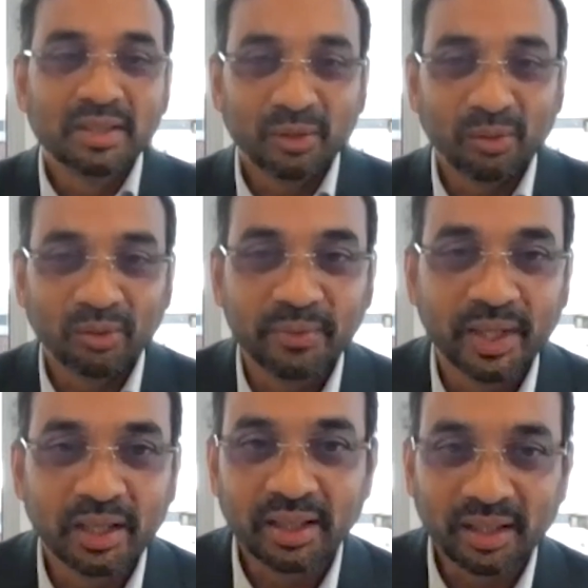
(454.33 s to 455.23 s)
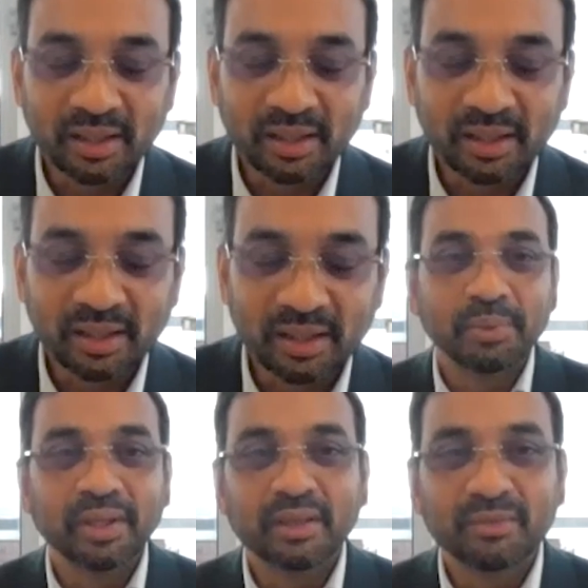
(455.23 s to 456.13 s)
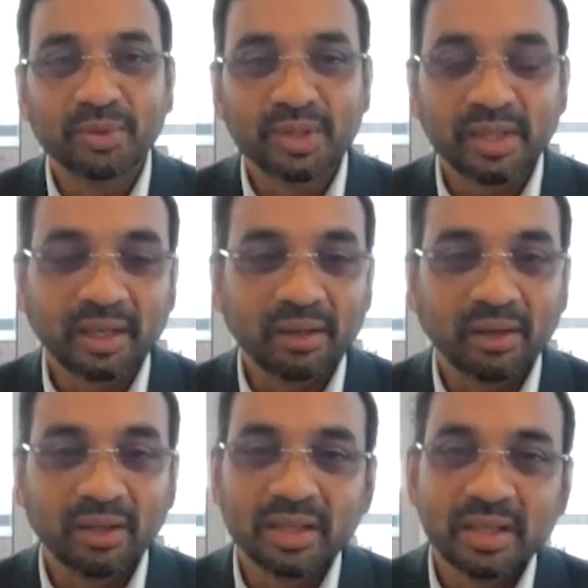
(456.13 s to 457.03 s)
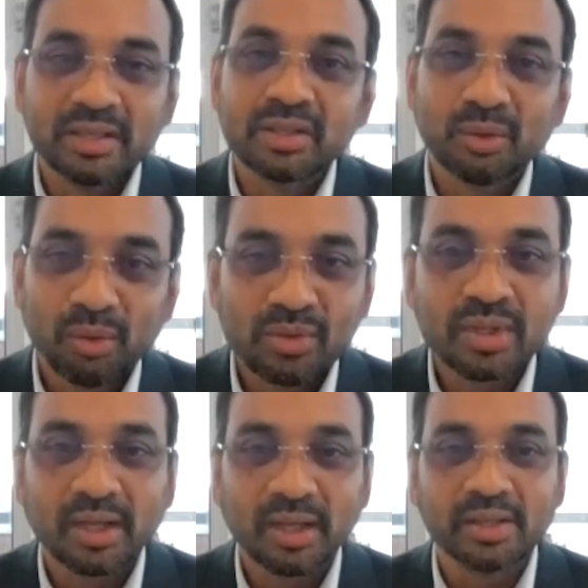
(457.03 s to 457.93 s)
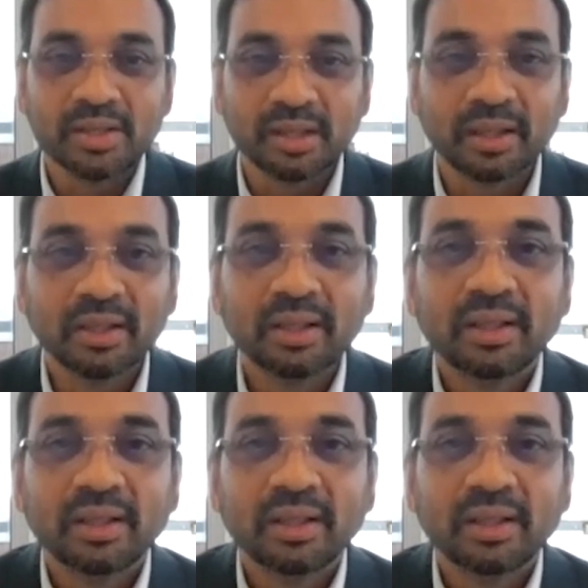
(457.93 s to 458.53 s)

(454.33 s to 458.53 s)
we are a technology company, and future technology needs close attention